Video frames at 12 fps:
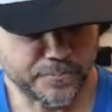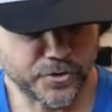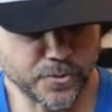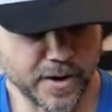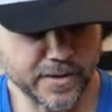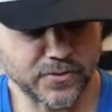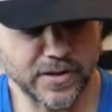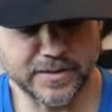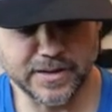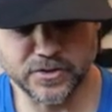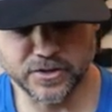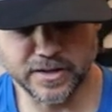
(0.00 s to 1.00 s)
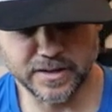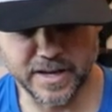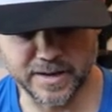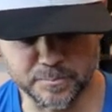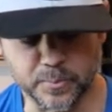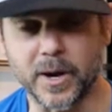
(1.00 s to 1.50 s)
Do I think these are gonna
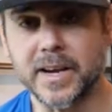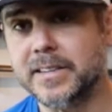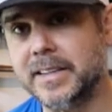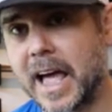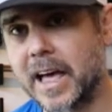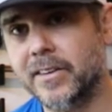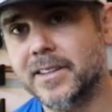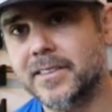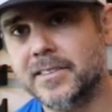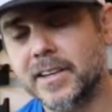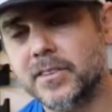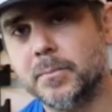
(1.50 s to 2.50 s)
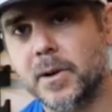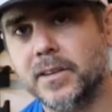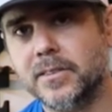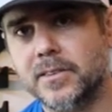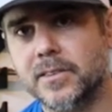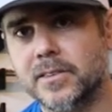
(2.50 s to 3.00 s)
like break down in 6
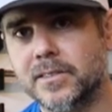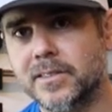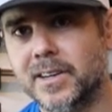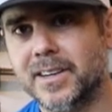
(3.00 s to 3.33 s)
months?